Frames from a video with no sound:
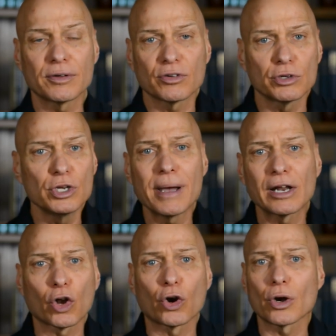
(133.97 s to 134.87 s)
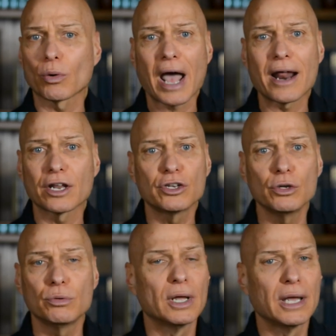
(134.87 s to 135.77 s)
So you may learn on how to
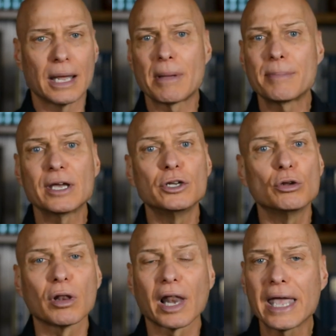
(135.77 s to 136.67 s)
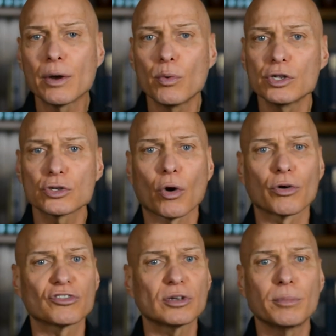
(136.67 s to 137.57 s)
do, it may be a new language
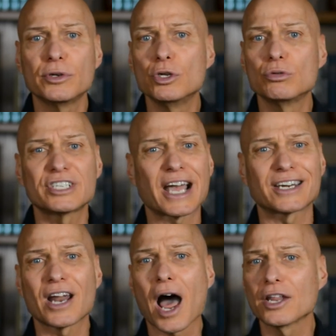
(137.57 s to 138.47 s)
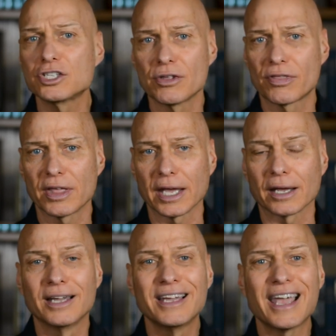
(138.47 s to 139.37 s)
or some new technology
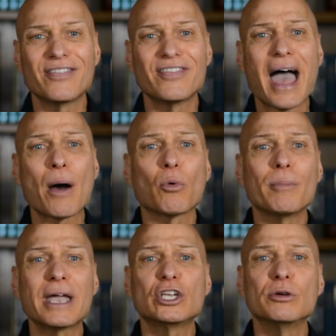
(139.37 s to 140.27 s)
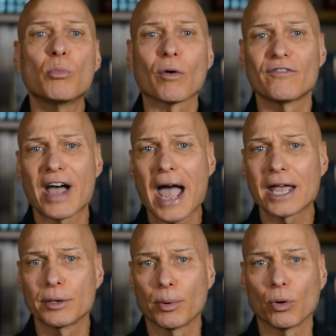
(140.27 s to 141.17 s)
thing, and that will make you more
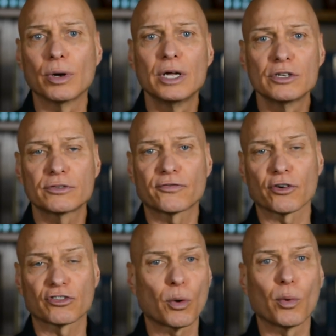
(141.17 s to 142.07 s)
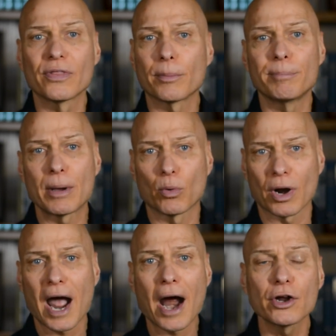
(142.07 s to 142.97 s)
valuable for someone that may want
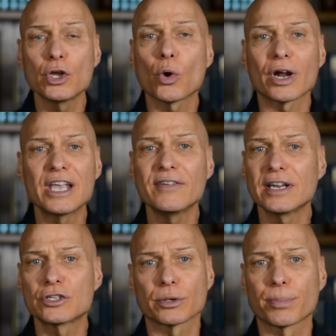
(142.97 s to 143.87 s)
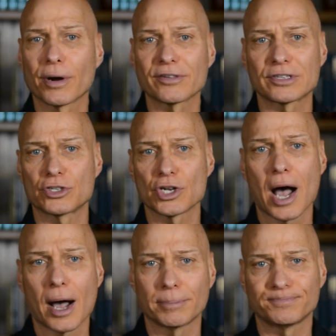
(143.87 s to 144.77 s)
to hire you or even at your present
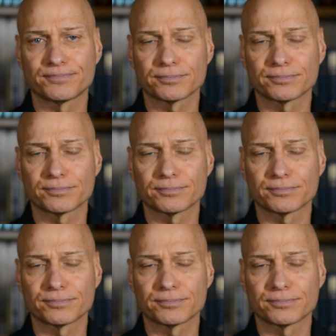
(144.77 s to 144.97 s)
job.